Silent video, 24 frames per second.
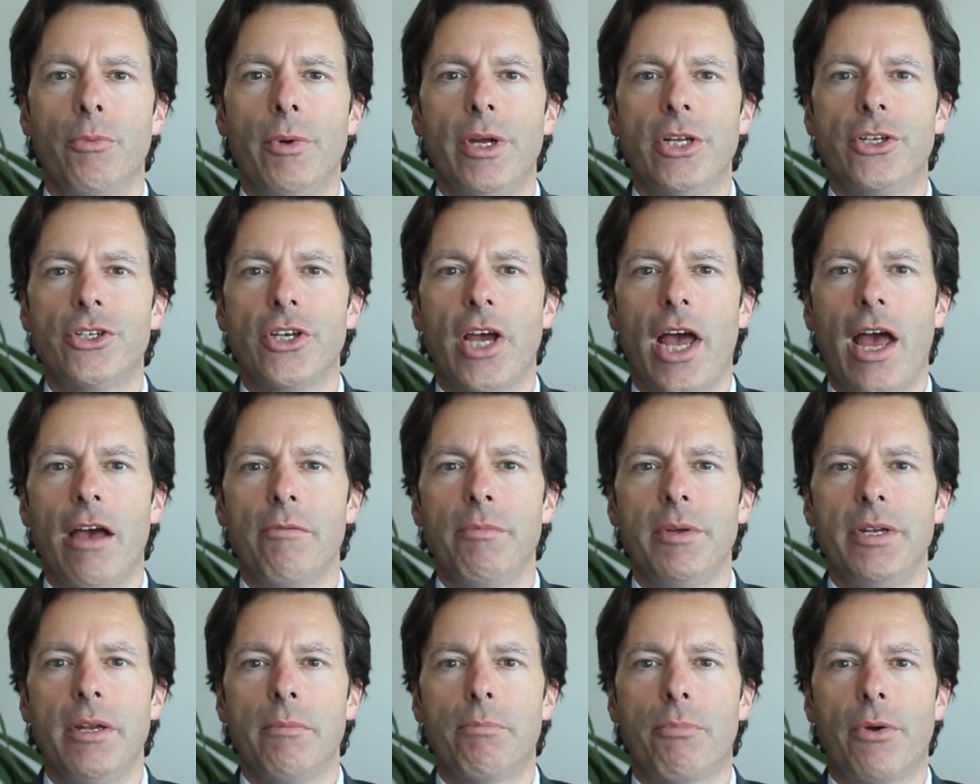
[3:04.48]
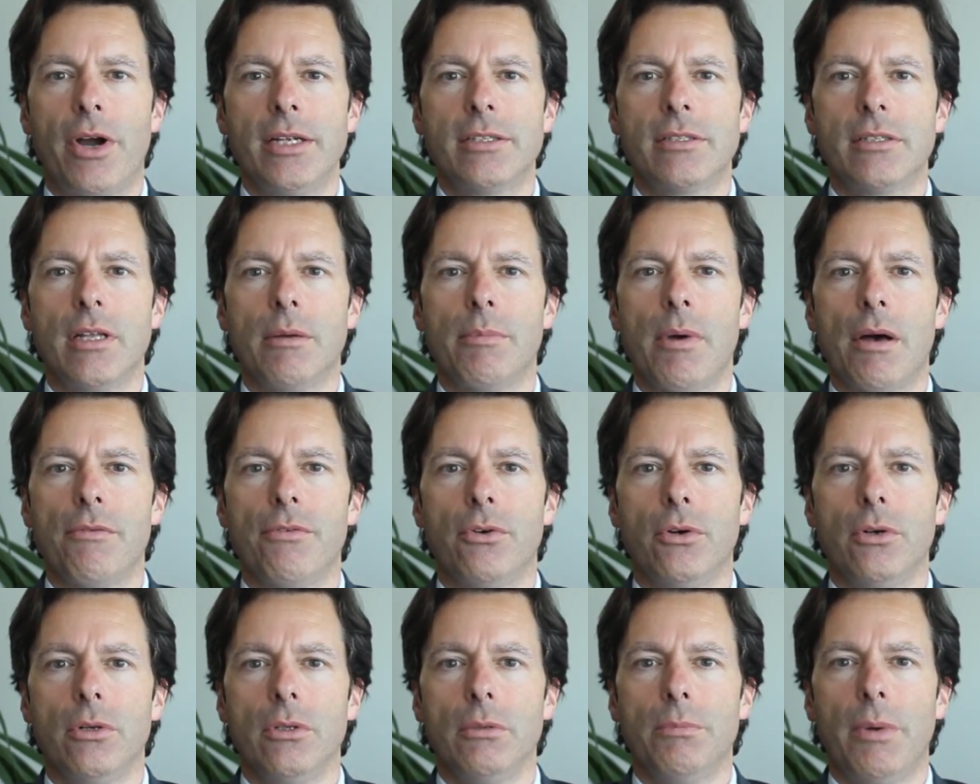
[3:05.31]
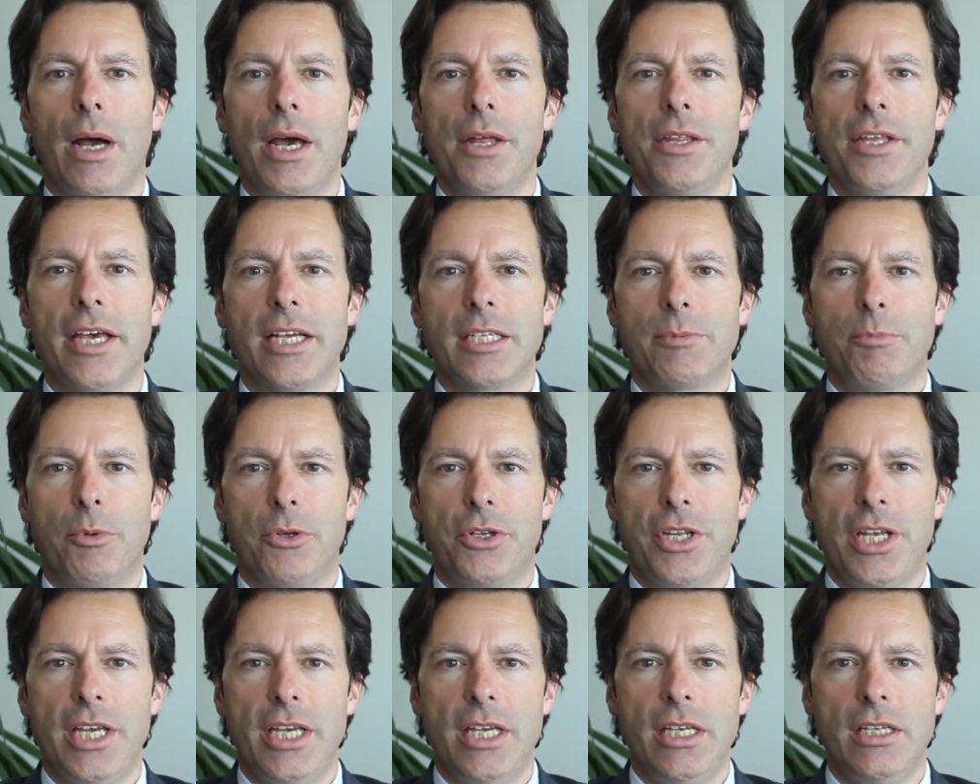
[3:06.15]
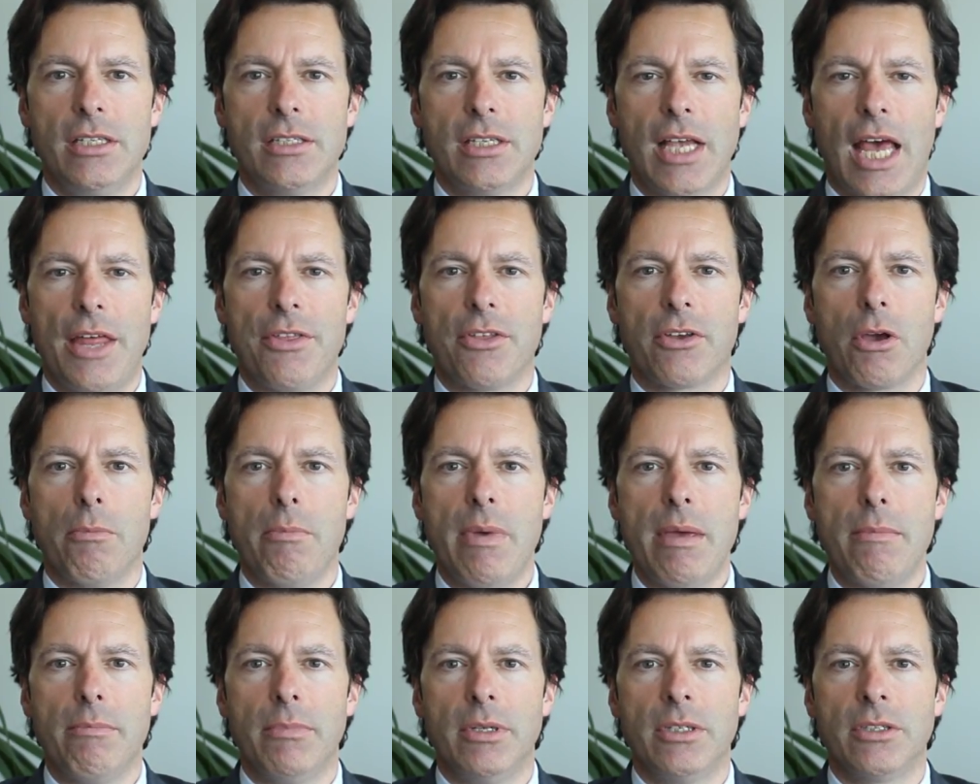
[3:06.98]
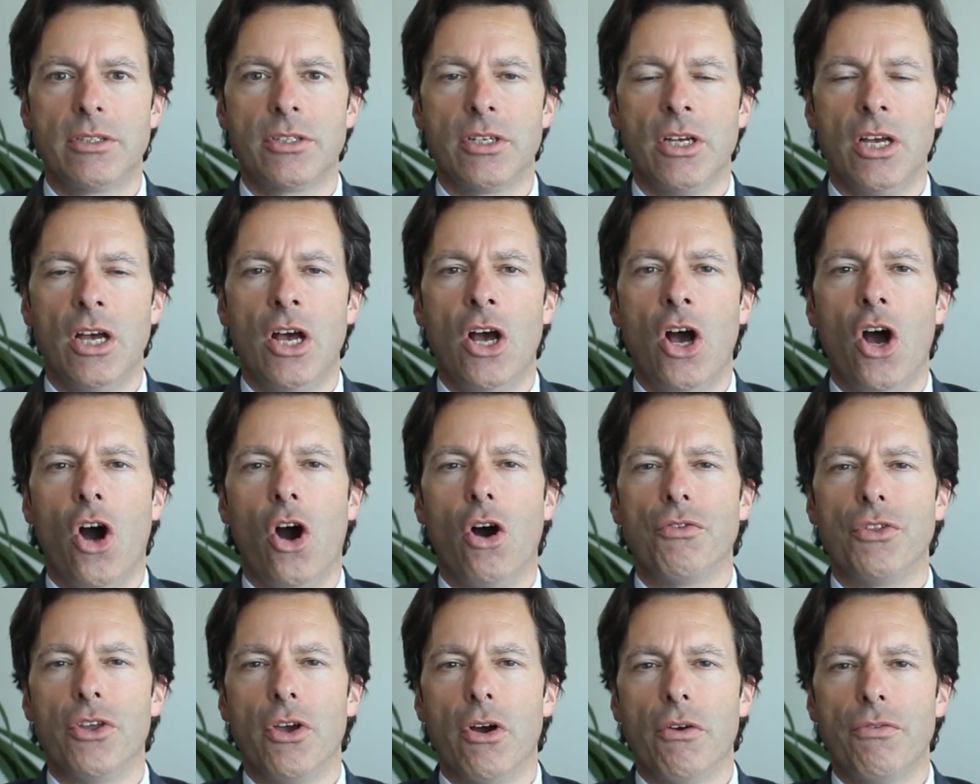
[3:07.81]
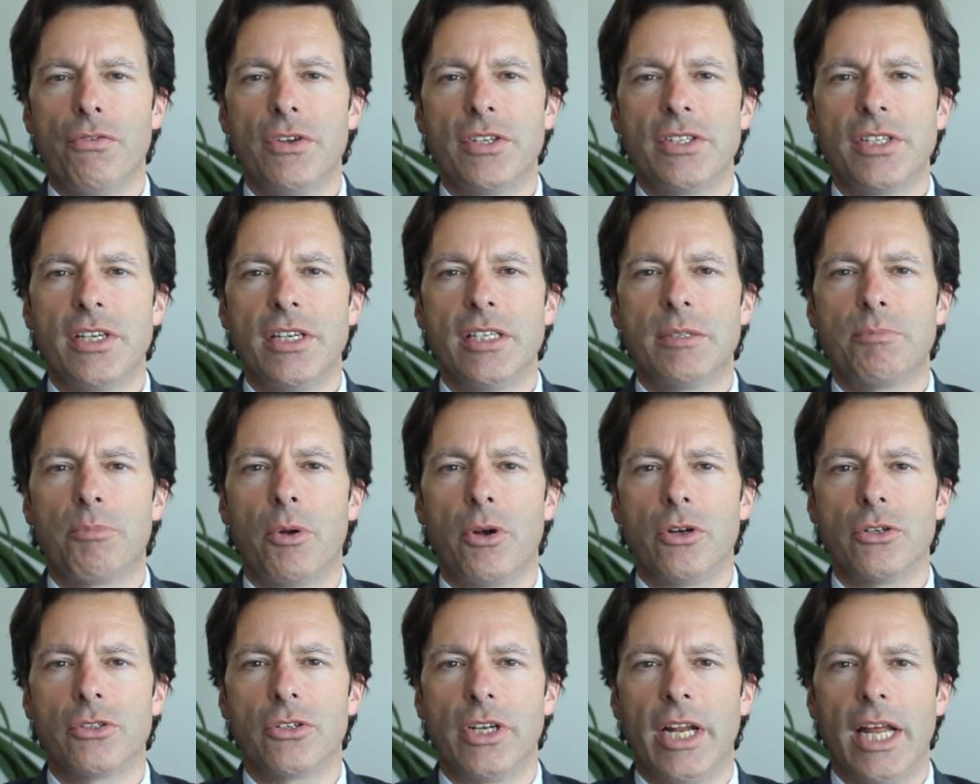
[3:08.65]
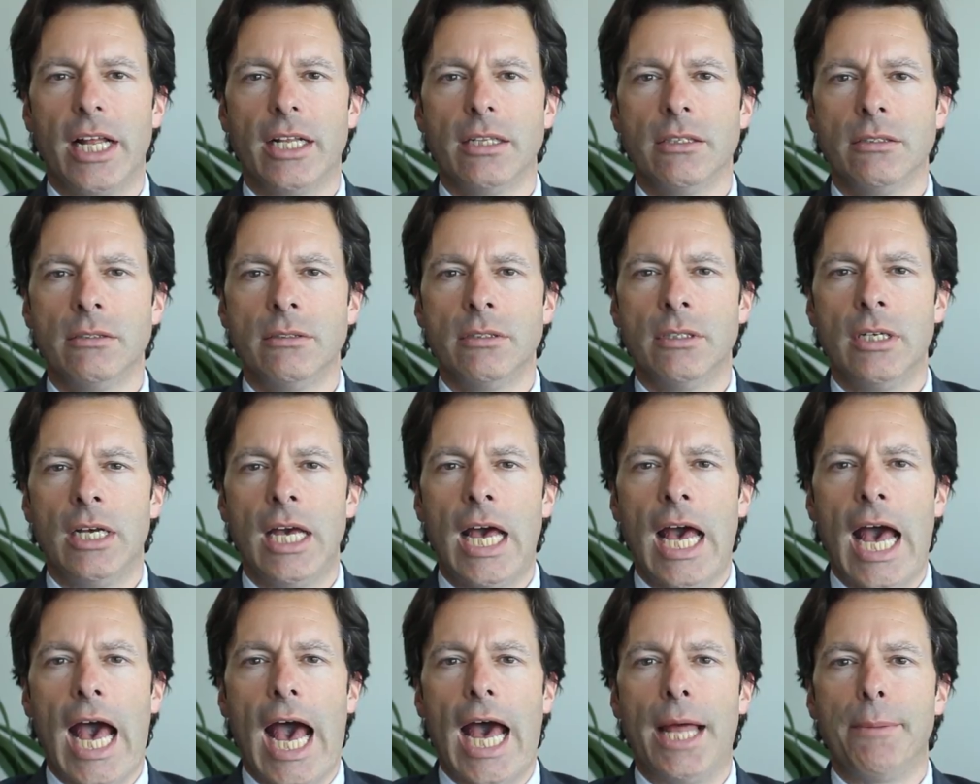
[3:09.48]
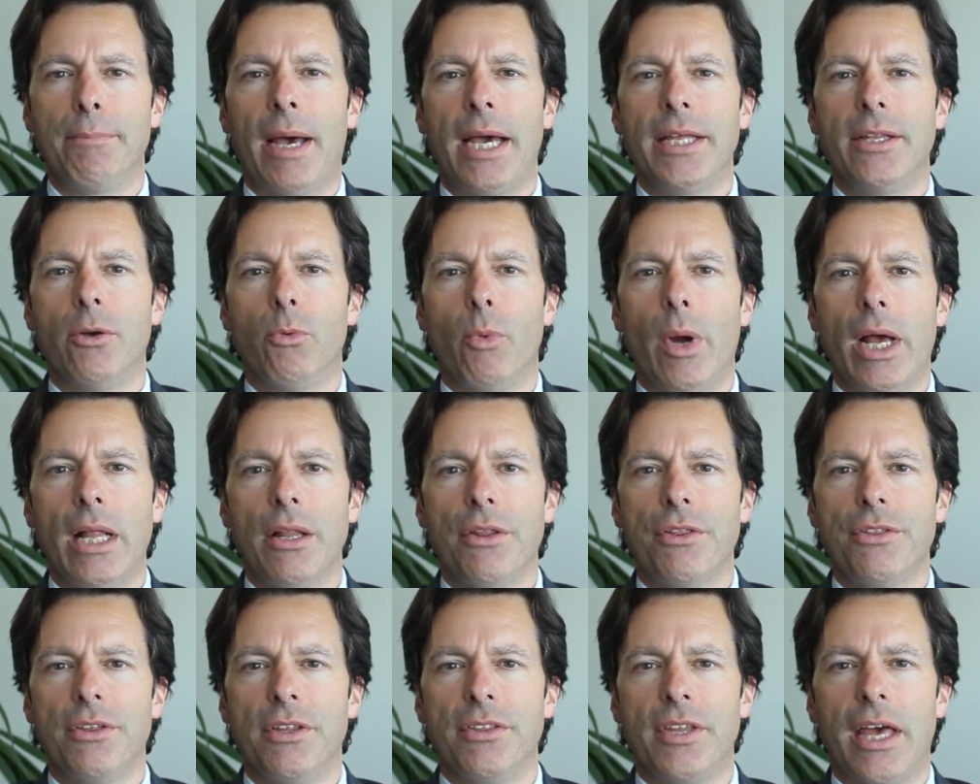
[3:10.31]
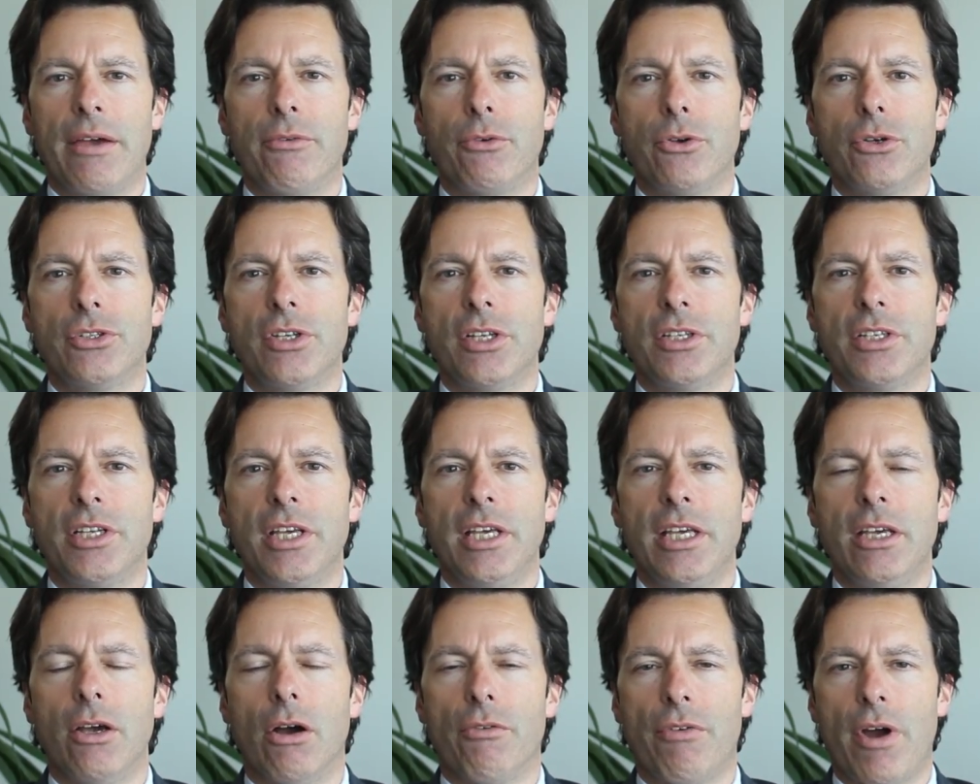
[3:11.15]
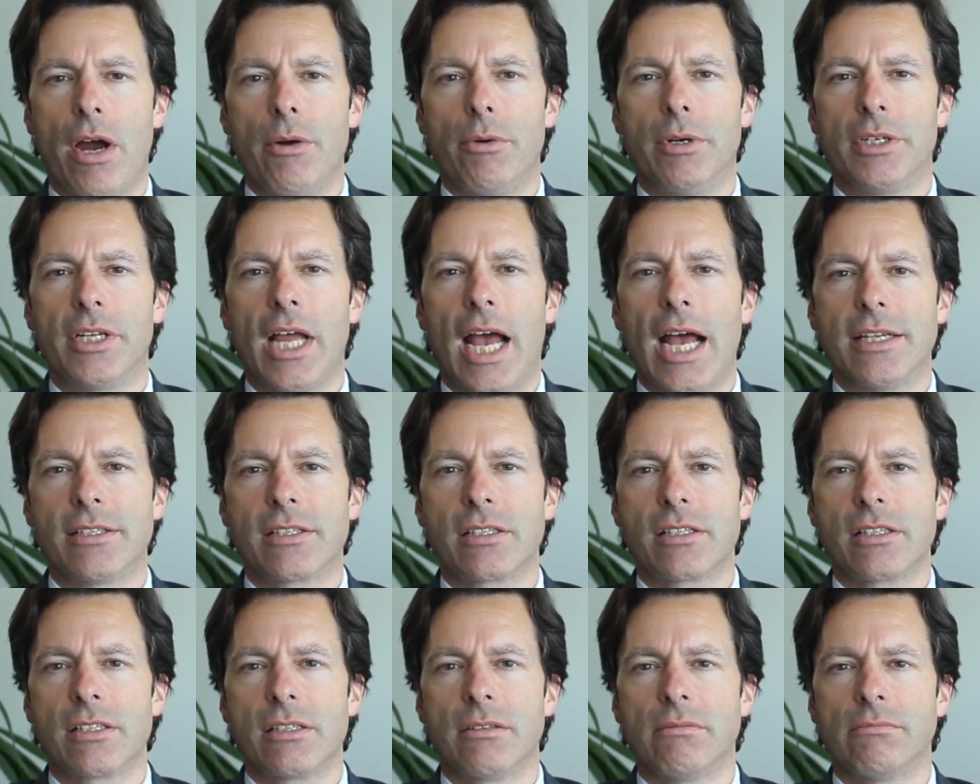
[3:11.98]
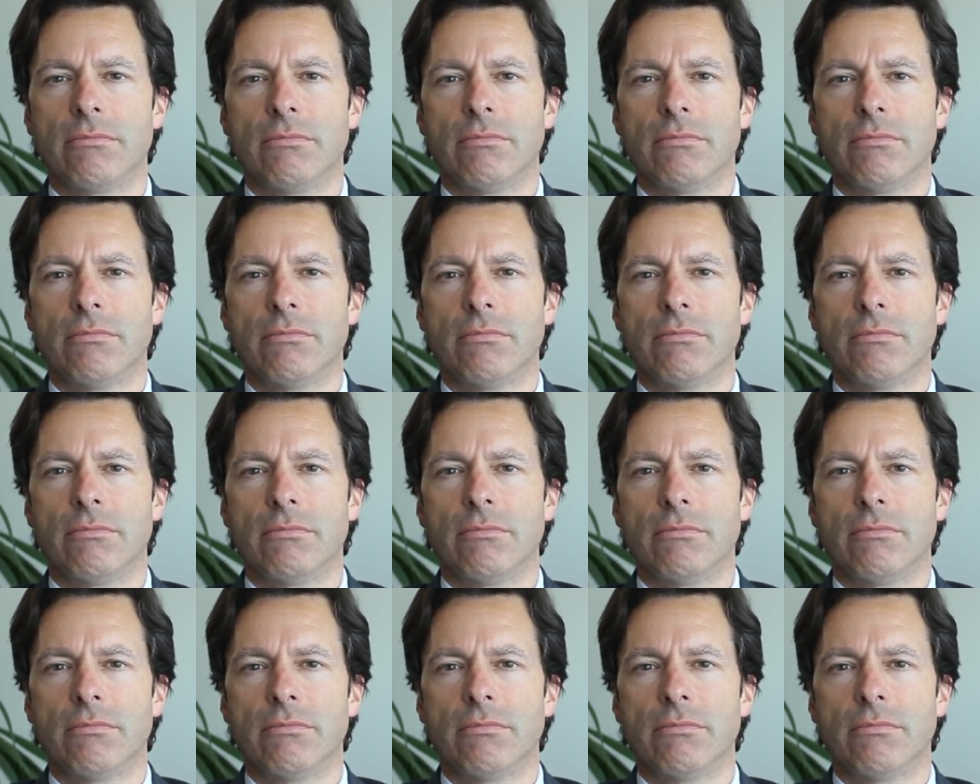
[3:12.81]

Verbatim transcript: which I have been impressed above all by the expertise and the commitment of the office's personnel and by the wealth and diversity of our tasks.